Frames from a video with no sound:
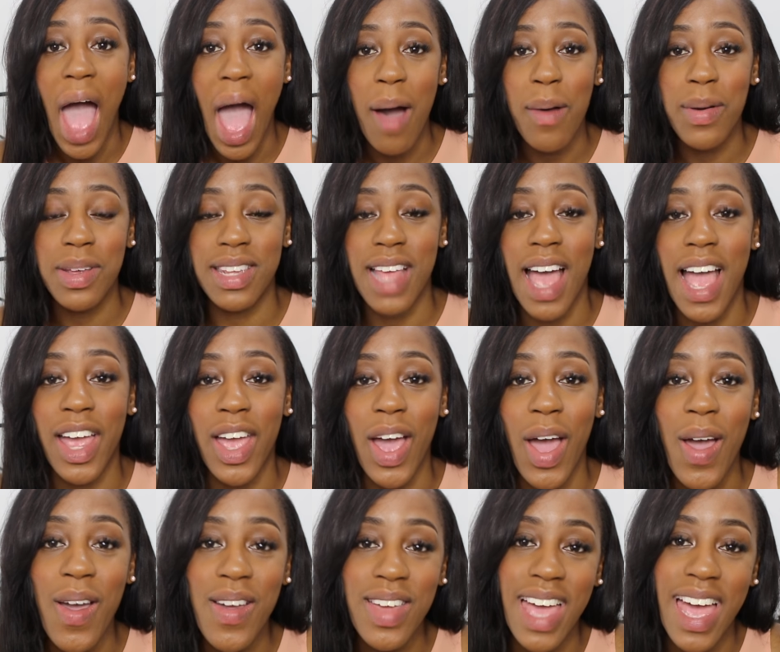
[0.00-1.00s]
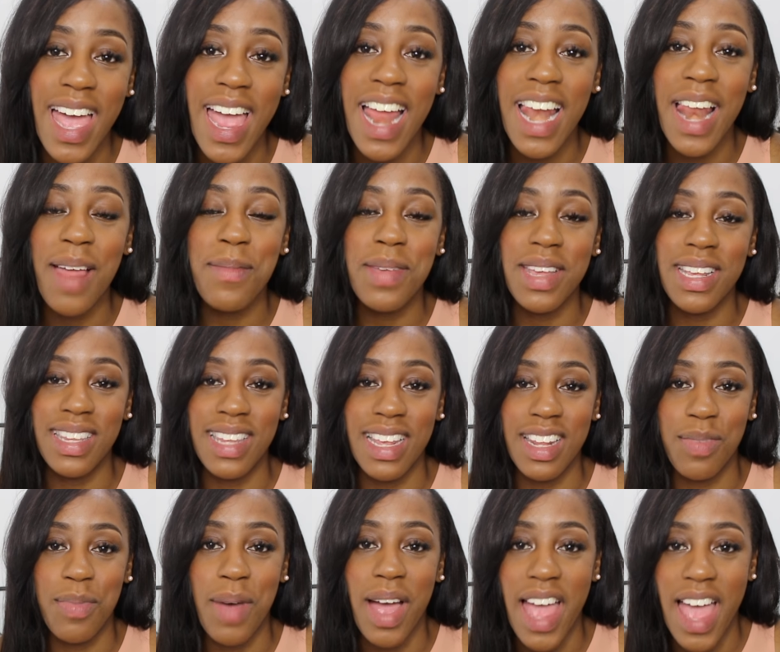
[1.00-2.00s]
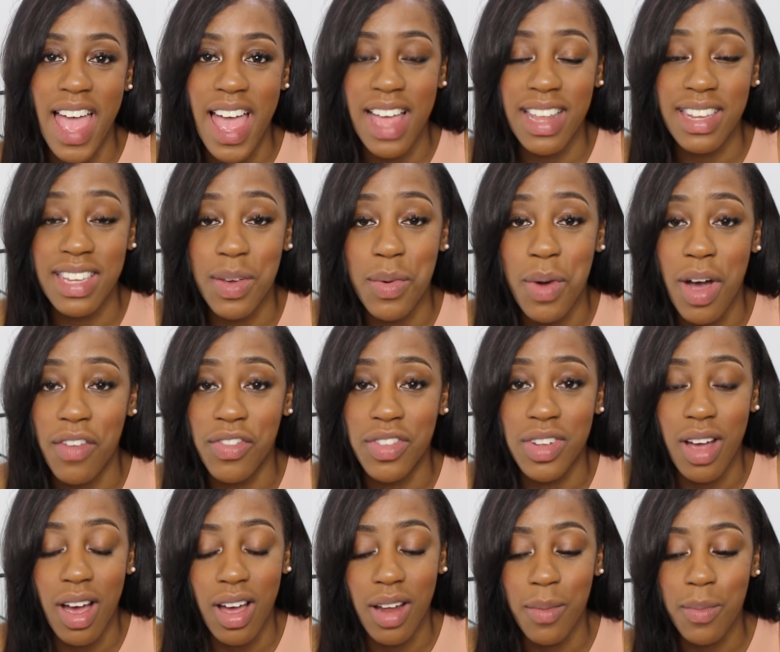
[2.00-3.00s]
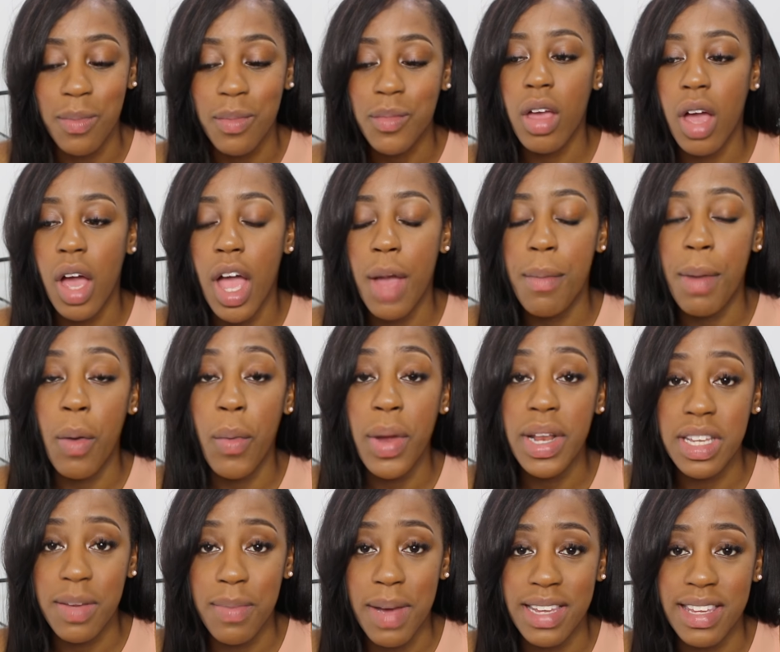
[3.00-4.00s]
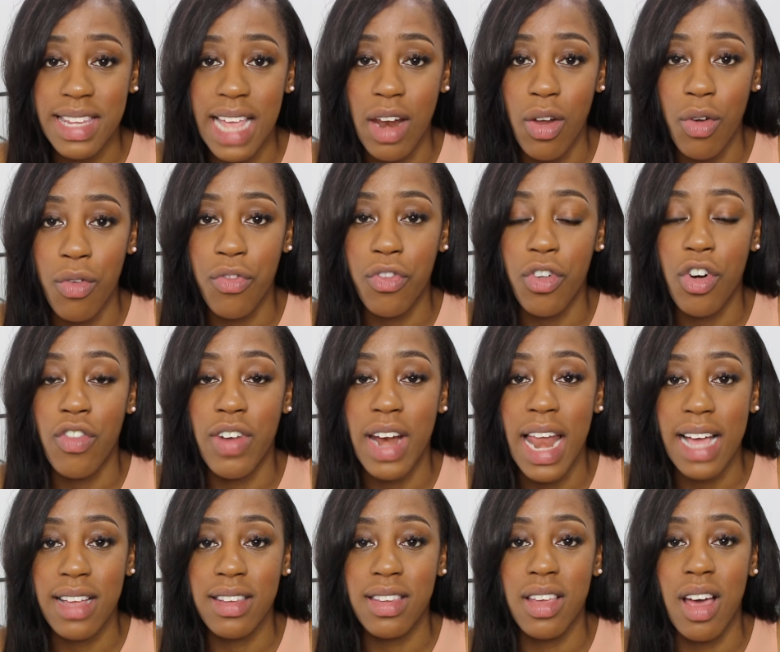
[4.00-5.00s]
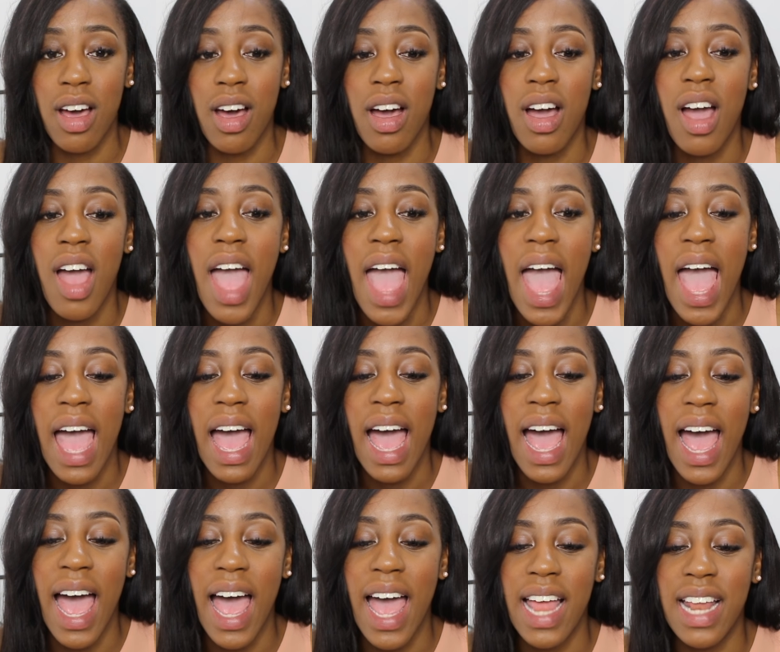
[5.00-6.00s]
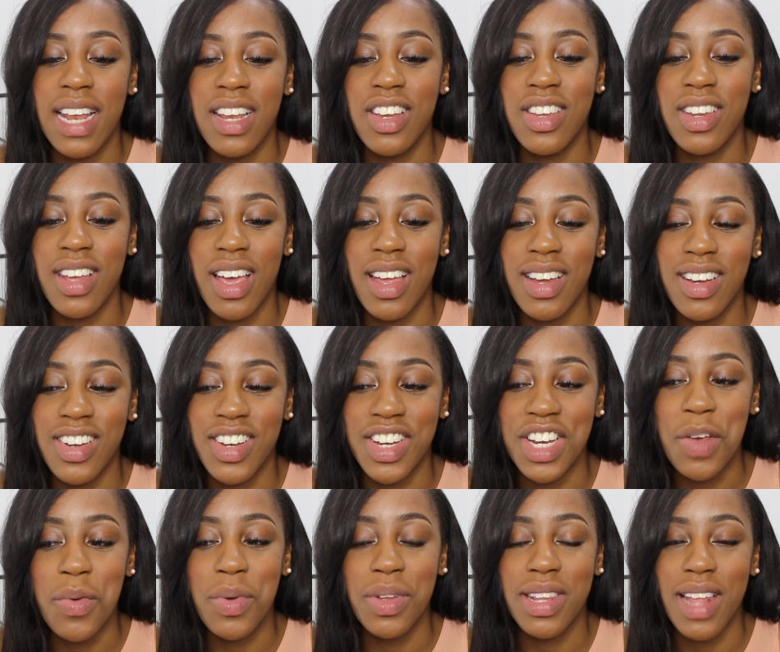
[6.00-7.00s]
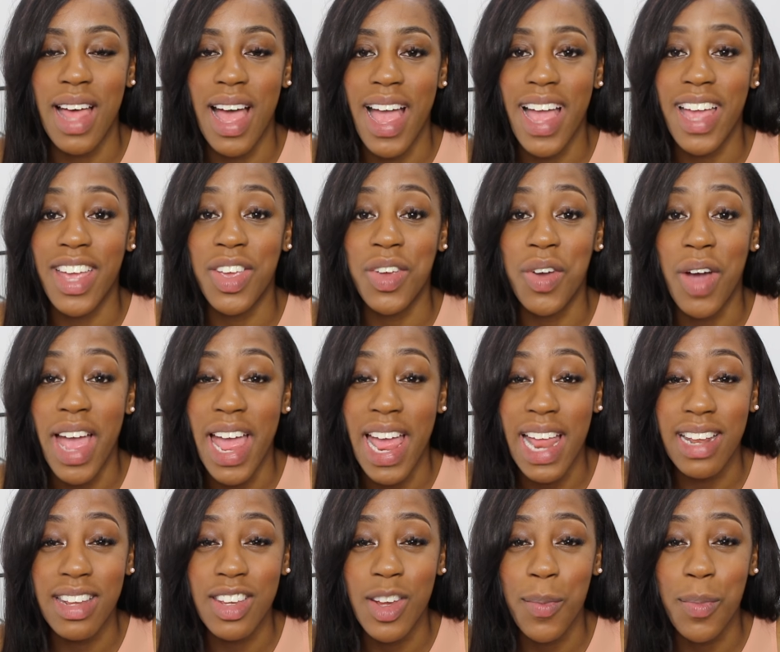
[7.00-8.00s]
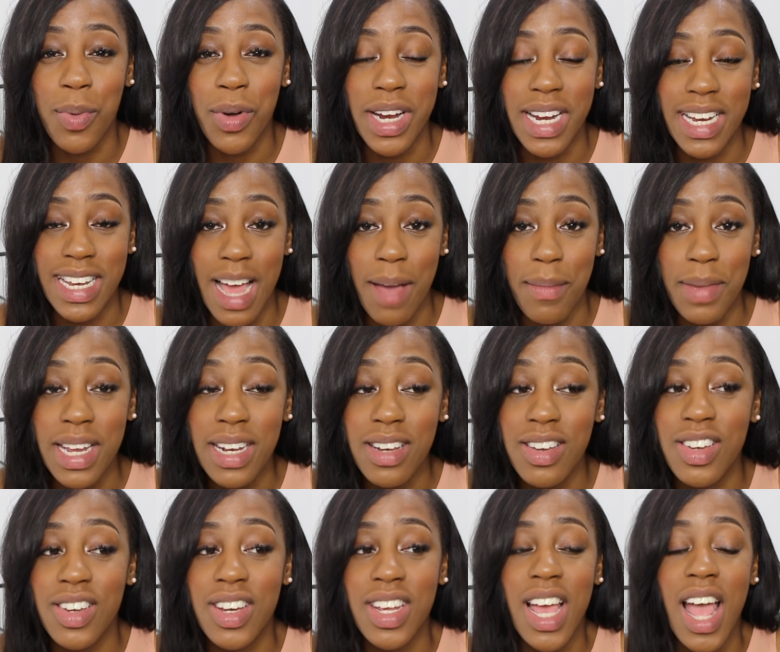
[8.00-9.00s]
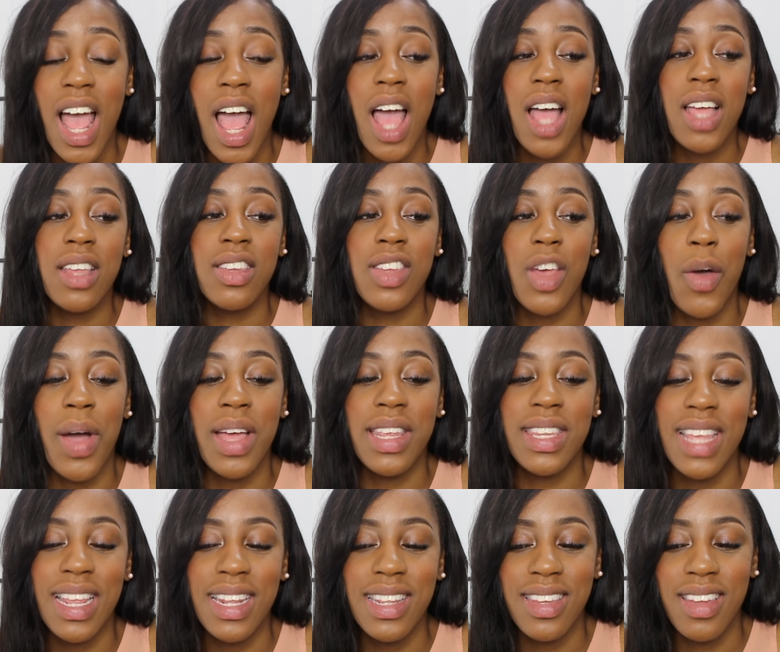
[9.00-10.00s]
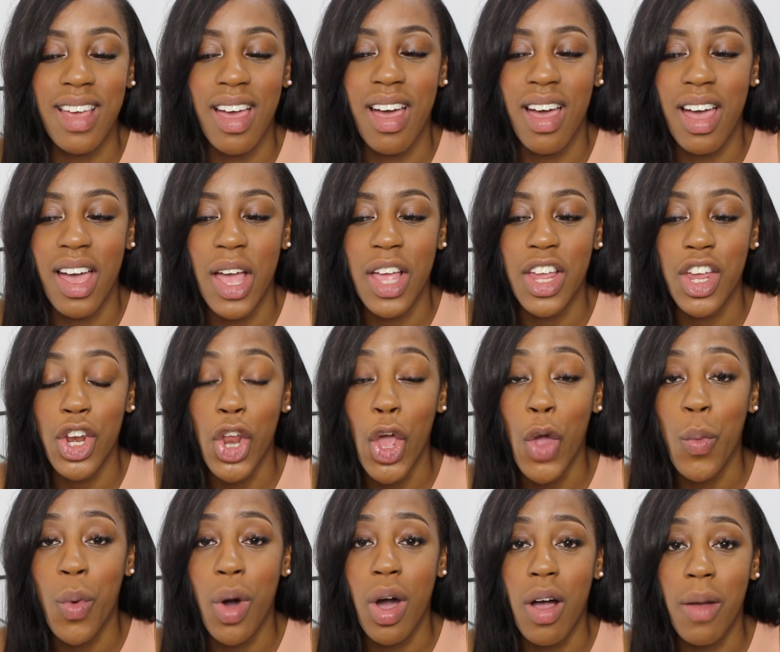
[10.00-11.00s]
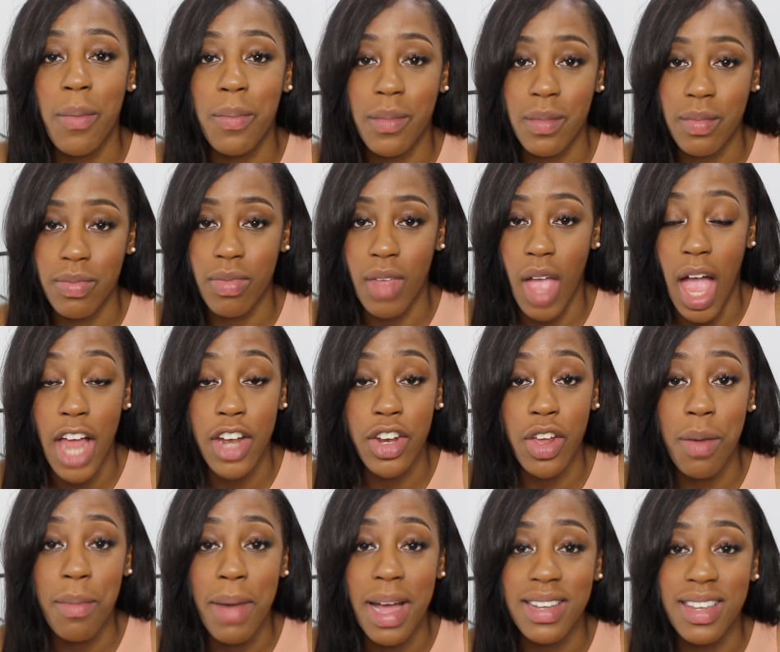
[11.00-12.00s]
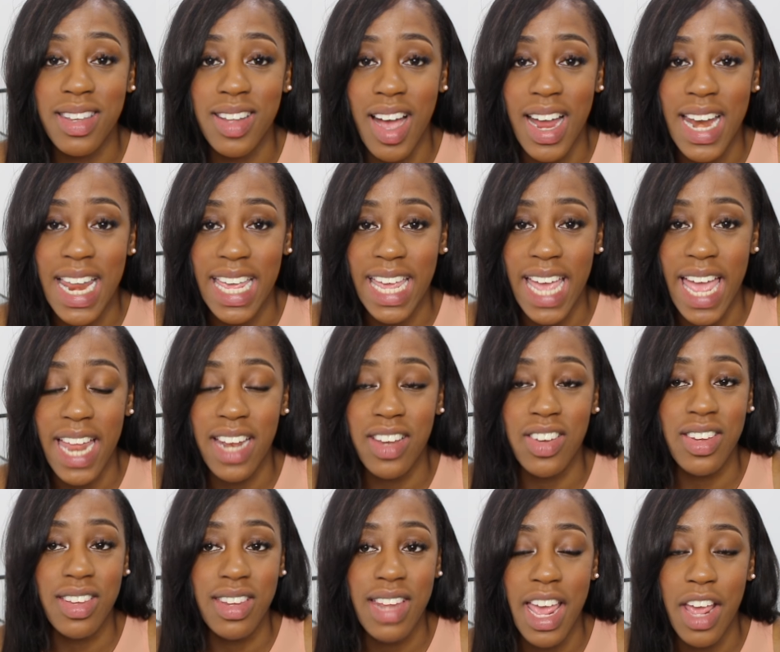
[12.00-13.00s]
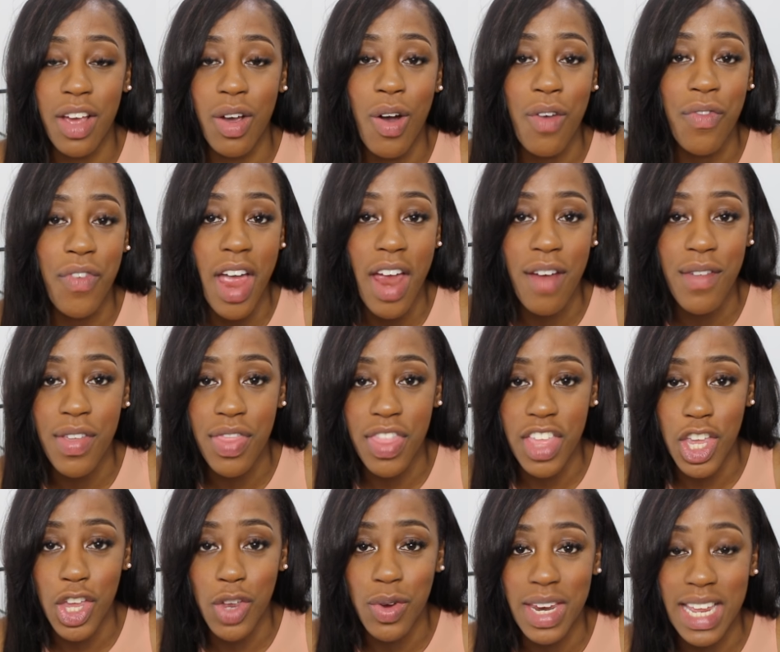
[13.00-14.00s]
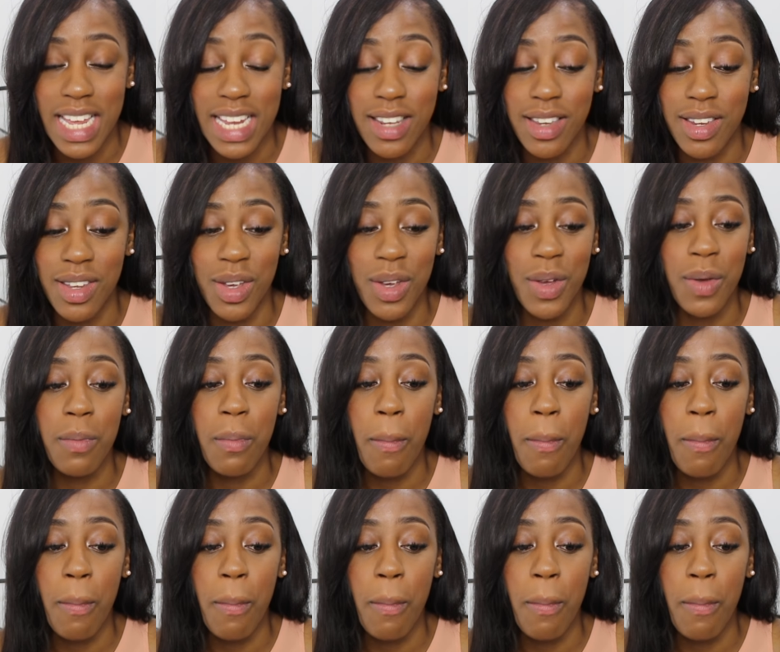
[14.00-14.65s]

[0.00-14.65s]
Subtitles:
I was like, okay, let me assess my hair, see what I've done. I went to my salon for a relaxer and she was like, your ends are pretty damaged. So I said to her, you know what, I don't mind starting again, just take off everything you need to.